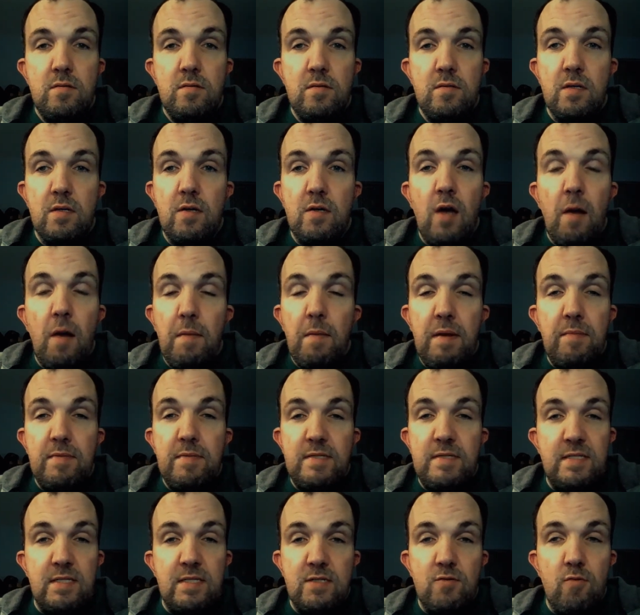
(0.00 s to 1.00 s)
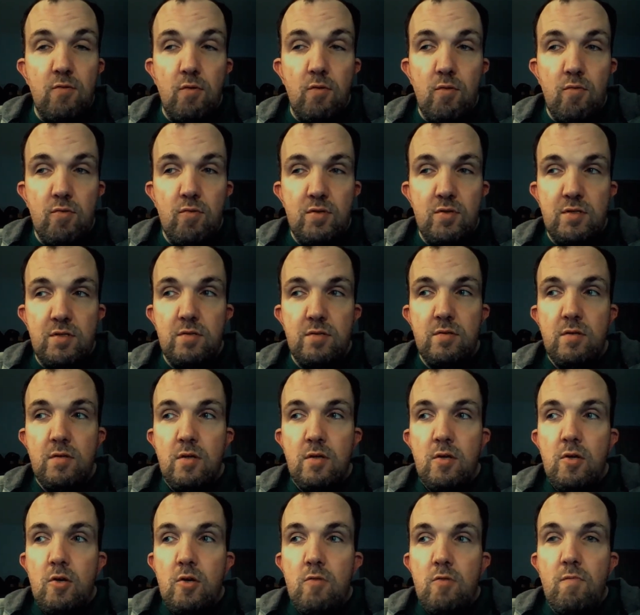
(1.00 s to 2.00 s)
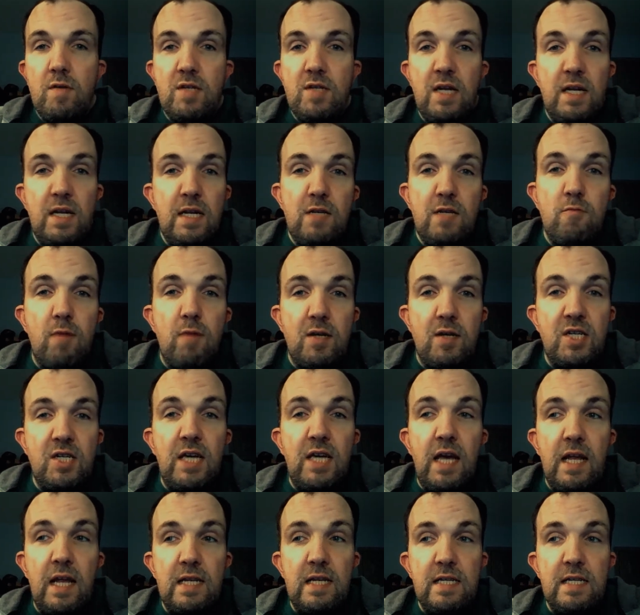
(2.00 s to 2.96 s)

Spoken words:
The Comedy Business School course, which I need to watch again